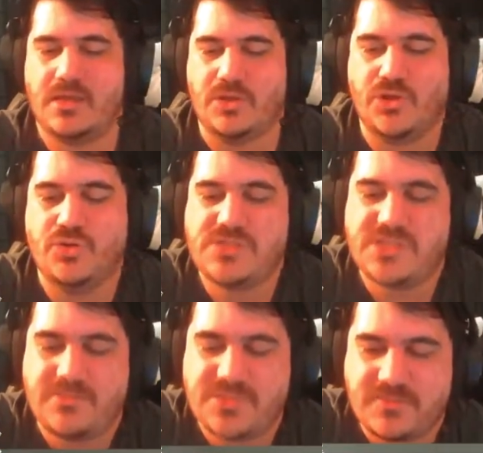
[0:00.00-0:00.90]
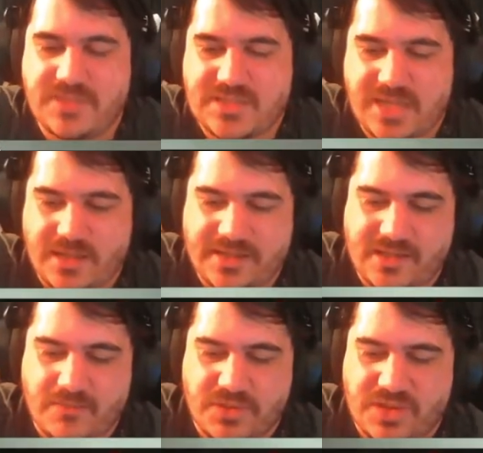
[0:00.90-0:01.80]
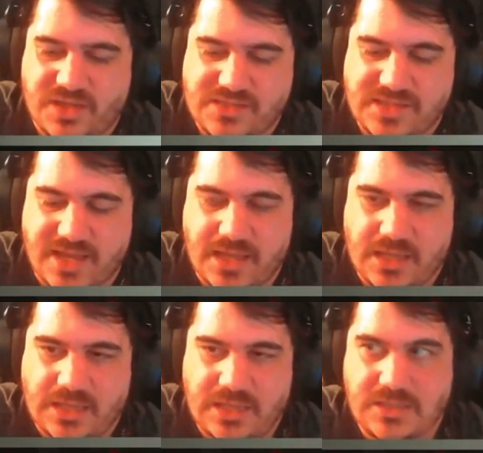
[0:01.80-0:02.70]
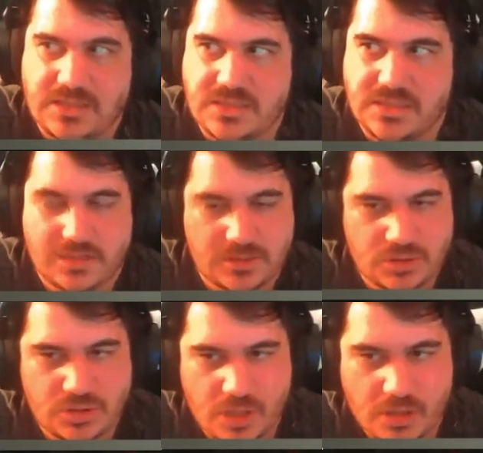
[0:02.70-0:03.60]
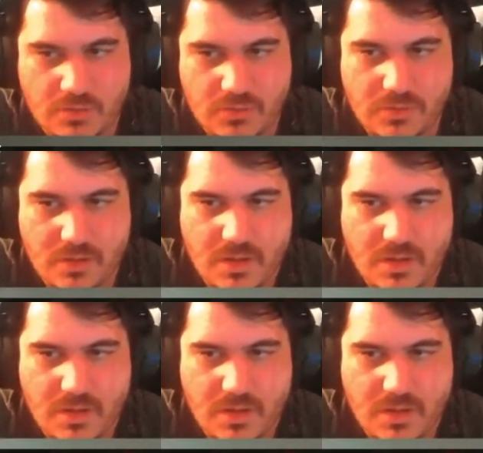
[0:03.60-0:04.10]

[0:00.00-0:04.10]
you seem to be telling him things that he didn't know.